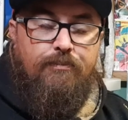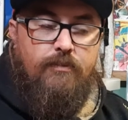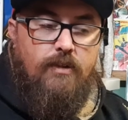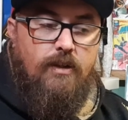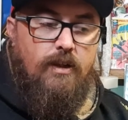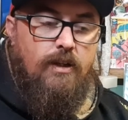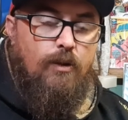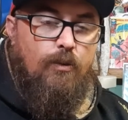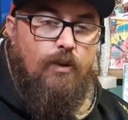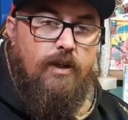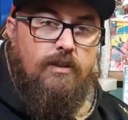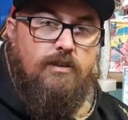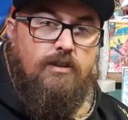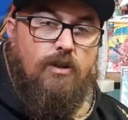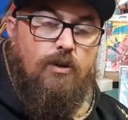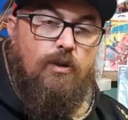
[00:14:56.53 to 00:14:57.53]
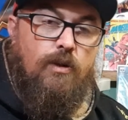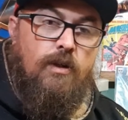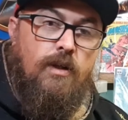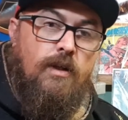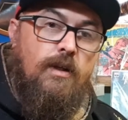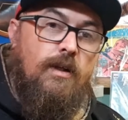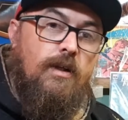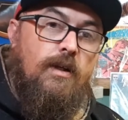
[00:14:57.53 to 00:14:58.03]
anyway. So
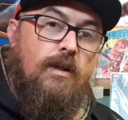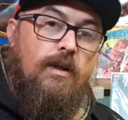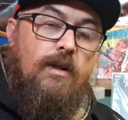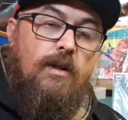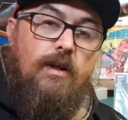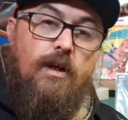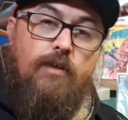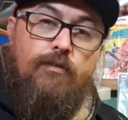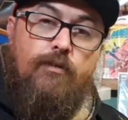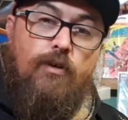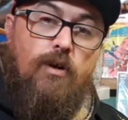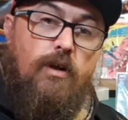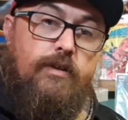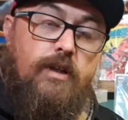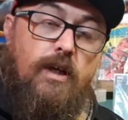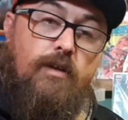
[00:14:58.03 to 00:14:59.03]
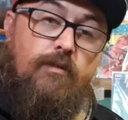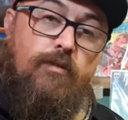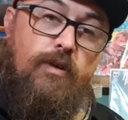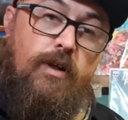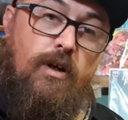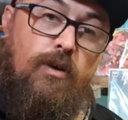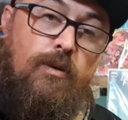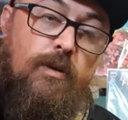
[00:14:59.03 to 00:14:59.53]
If you like that
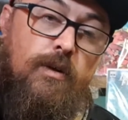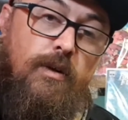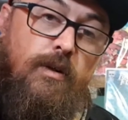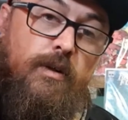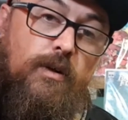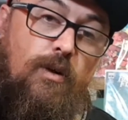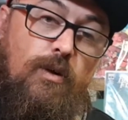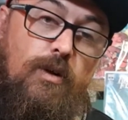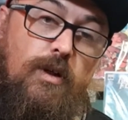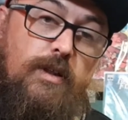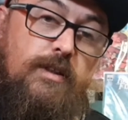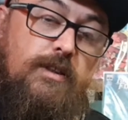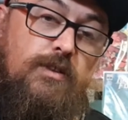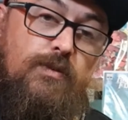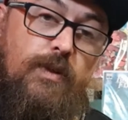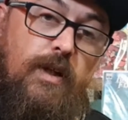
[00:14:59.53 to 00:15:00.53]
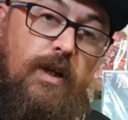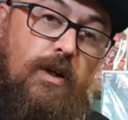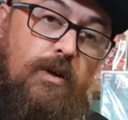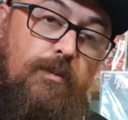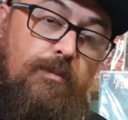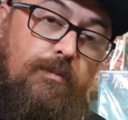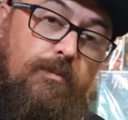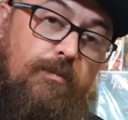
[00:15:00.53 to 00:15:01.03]
video or like this
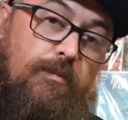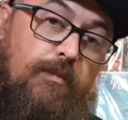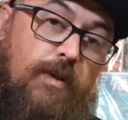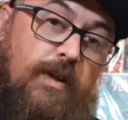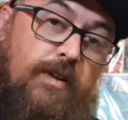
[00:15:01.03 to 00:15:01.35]
video, hit